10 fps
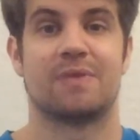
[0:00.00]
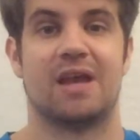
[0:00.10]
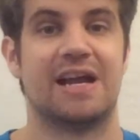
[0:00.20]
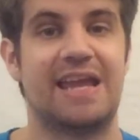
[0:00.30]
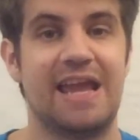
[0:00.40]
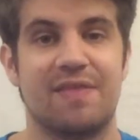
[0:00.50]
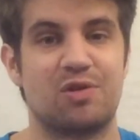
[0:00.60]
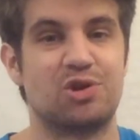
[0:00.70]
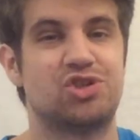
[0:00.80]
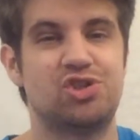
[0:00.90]
Again,
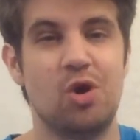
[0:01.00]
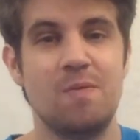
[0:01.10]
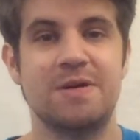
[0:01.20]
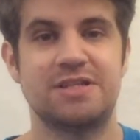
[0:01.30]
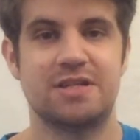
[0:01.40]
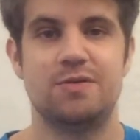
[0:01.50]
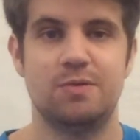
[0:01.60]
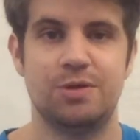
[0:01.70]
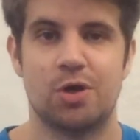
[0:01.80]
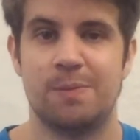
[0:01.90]
there's so much to do
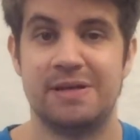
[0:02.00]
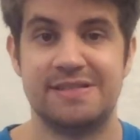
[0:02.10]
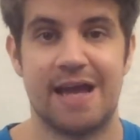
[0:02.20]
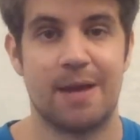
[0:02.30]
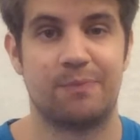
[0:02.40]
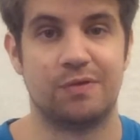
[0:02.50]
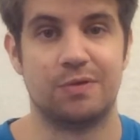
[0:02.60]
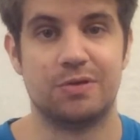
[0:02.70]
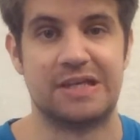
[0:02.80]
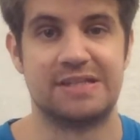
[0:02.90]
in Europe, it is
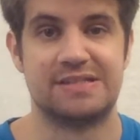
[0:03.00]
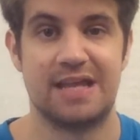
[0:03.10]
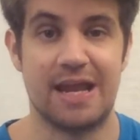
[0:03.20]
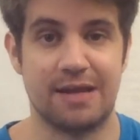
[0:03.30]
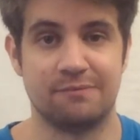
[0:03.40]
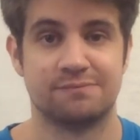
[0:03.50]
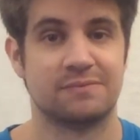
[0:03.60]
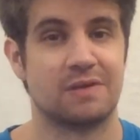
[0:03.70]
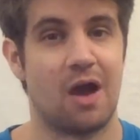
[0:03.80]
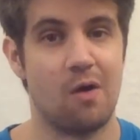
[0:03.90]
absolutely insane.
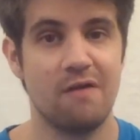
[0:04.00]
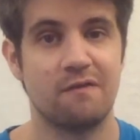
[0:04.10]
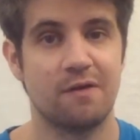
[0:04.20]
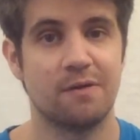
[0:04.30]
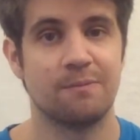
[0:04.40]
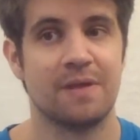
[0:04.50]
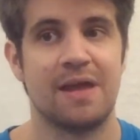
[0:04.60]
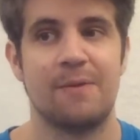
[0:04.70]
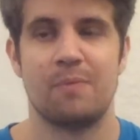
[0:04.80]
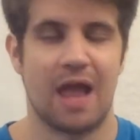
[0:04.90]
However,
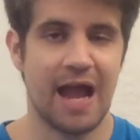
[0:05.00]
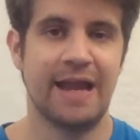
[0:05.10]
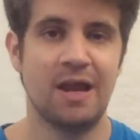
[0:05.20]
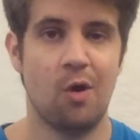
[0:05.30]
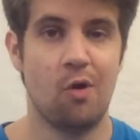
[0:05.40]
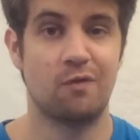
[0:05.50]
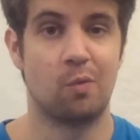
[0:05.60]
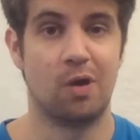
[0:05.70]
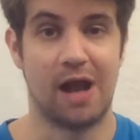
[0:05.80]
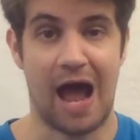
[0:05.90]
I can go over
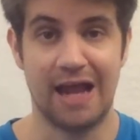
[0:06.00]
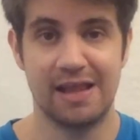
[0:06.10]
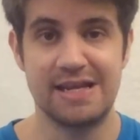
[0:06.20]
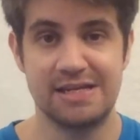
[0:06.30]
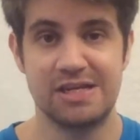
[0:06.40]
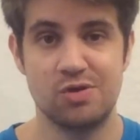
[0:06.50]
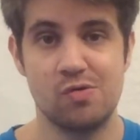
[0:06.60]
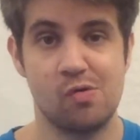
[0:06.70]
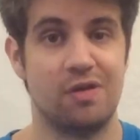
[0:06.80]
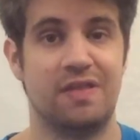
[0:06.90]
what I like to do
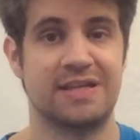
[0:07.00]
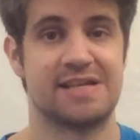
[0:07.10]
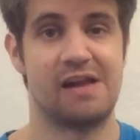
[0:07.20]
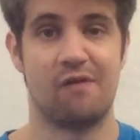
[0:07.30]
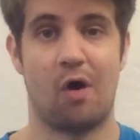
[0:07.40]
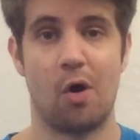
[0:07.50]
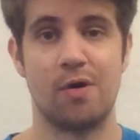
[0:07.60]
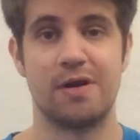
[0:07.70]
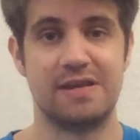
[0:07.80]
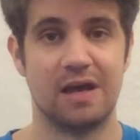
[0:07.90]
or the things that I've
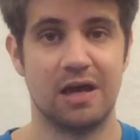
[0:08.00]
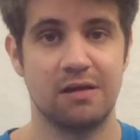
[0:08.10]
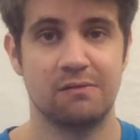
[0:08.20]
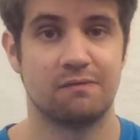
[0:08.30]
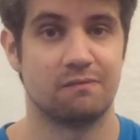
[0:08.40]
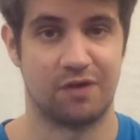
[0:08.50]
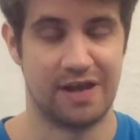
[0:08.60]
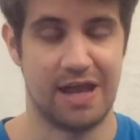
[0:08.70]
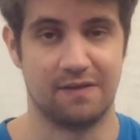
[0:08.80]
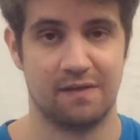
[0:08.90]
already done for
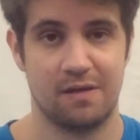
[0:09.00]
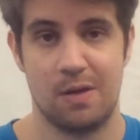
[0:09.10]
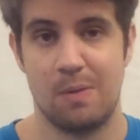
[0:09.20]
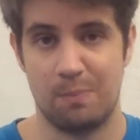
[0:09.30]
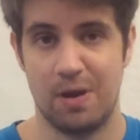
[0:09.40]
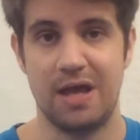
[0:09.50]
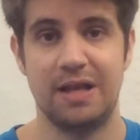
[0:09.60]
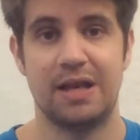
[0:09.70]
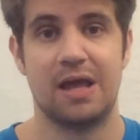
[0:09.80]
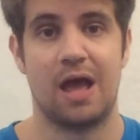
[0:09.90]
days.
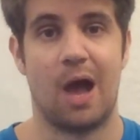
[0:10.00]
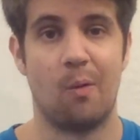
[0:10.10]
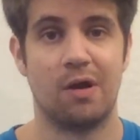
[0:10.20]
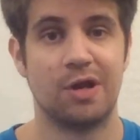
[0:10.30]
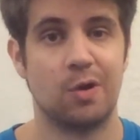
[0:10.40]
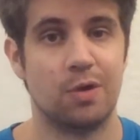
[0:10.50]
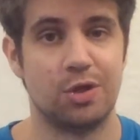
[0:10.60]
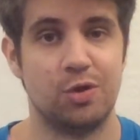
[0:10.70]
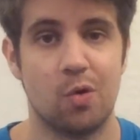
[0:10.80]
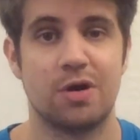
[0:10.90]
But I want to know what
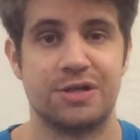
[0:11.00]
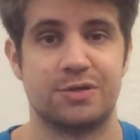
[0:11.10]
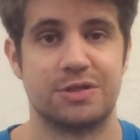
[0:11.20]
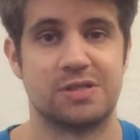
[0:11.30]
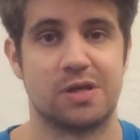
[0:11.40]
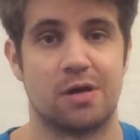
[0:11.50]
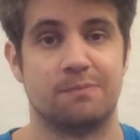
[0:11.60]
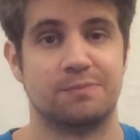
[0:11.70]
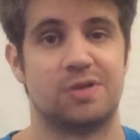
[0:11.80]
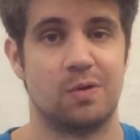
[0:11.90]
your interests are.
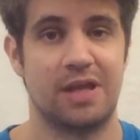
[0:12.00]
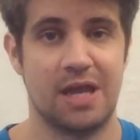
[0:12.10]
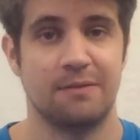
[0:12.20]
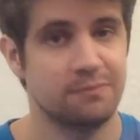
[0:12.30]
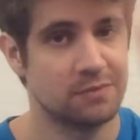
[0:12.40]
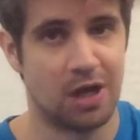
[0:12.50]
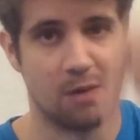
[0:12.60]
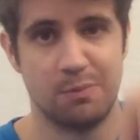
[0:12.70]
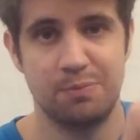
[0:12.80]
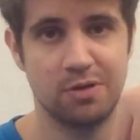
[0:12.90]
So again,
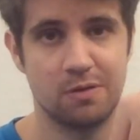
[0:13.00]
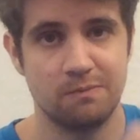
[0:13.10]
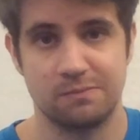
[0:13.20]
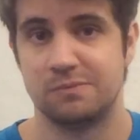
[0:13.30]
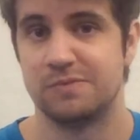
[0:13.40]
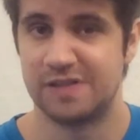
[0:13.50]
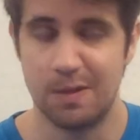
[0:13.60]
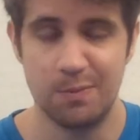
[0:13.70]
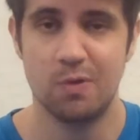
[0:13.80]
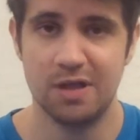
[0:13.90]
comment below. Tell
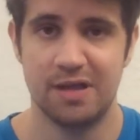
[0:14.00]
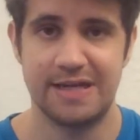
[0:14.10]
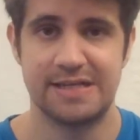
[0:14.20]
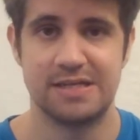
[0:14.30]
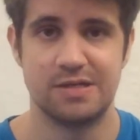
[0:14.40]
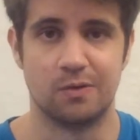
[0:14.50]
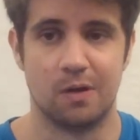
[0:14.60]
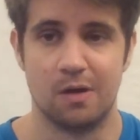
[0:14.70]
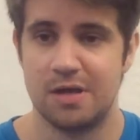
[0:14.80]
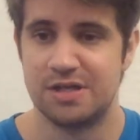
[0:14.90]
me what you like to do.
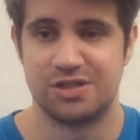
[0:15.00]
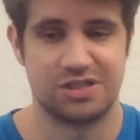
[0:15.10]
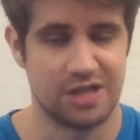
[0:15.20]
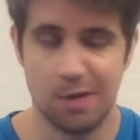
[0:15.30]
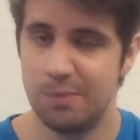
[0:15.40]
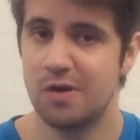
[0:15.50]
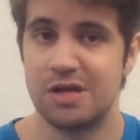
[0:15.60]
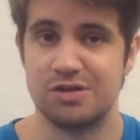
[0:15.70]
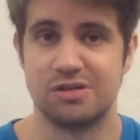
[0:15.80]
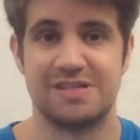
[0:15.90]
Just tell me your
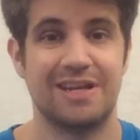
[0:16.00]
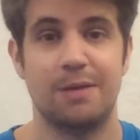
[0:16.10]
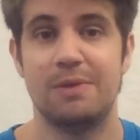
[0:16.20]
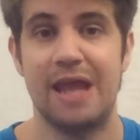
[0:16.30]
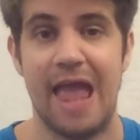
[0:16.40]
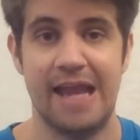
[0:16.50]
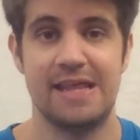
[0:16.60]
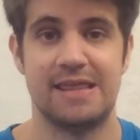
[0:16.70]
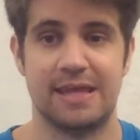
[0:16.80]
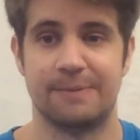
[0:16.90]
interests. It can be
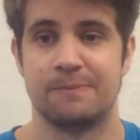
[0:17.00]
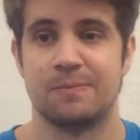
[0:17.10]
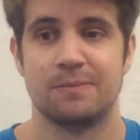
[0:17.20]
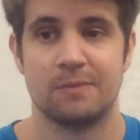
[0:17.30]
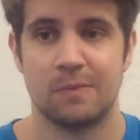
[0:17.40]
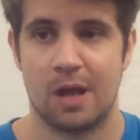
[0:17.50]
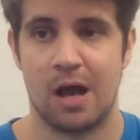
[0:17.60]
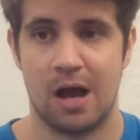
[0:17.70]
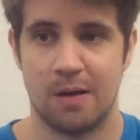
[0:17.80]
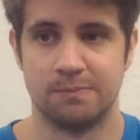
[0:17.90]
anything.
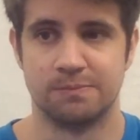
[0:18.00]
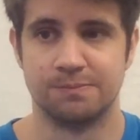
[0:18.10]
Try